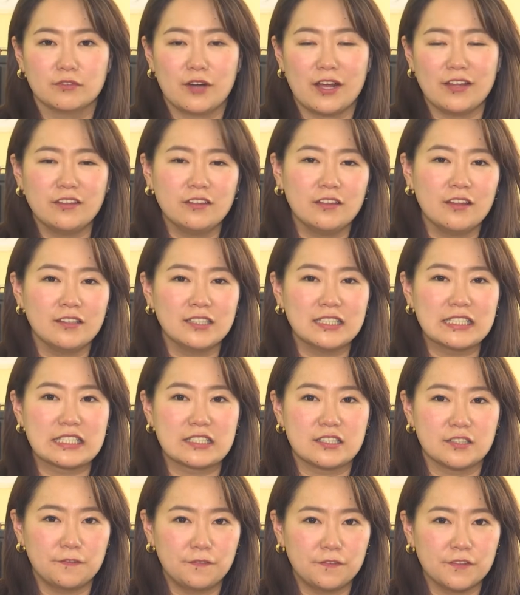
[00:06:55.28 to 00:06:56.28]
Rather than
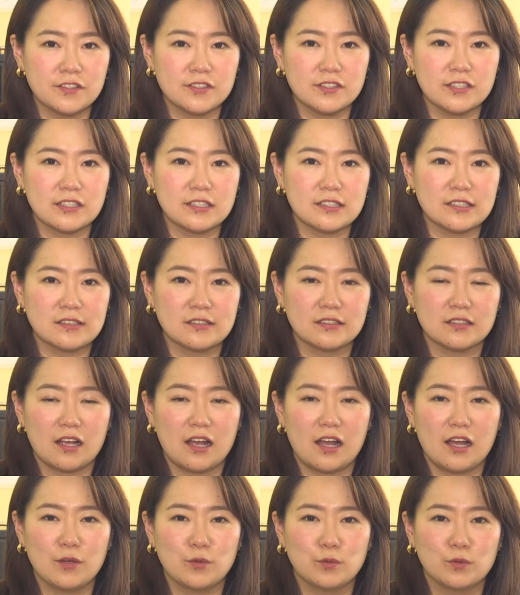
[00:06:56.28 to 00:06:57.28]
differences,
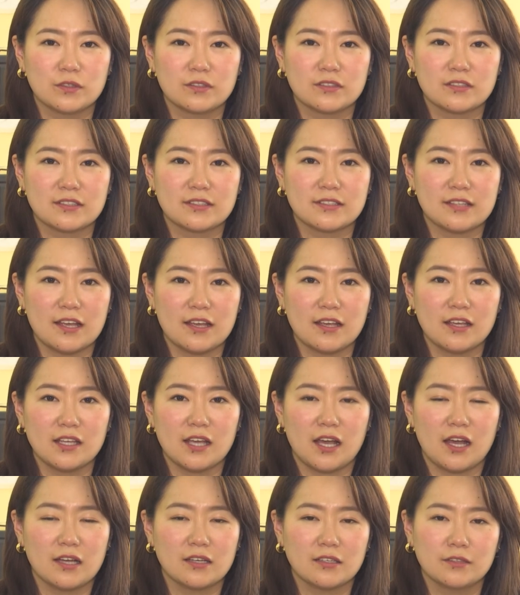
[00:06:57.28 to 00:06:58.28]
I would say
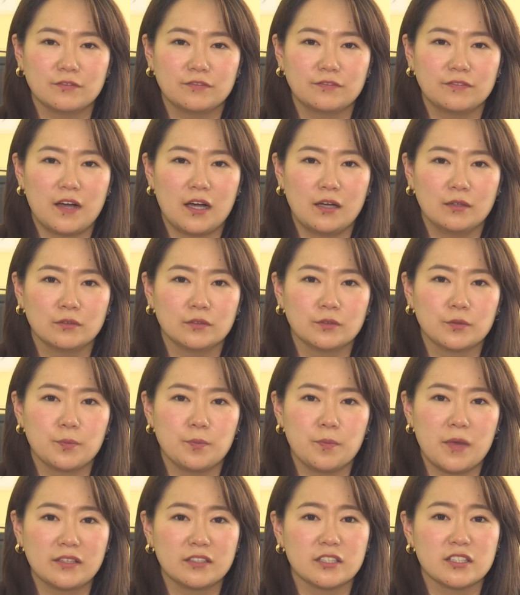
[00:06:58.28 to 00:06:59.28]
I found
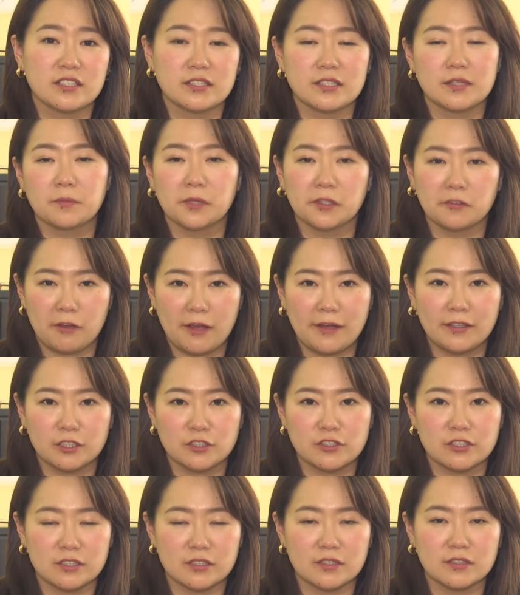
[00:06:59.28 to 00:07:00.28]
many
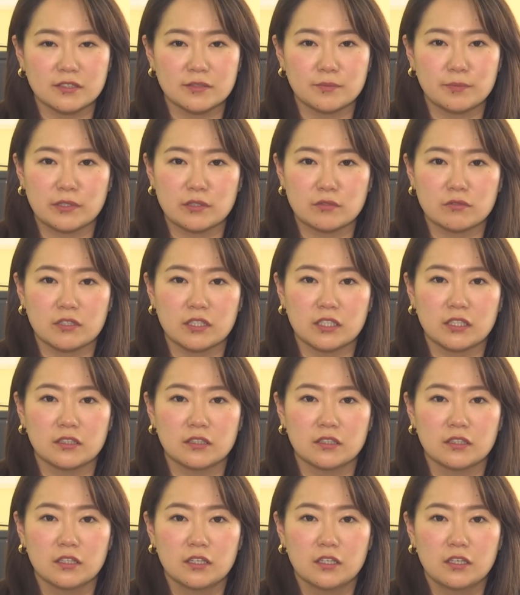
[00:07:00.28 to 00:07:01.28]
similarities
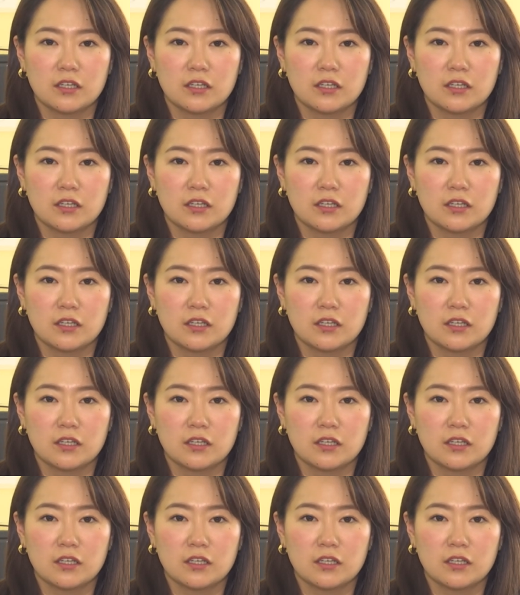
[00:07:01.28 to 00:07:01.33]
between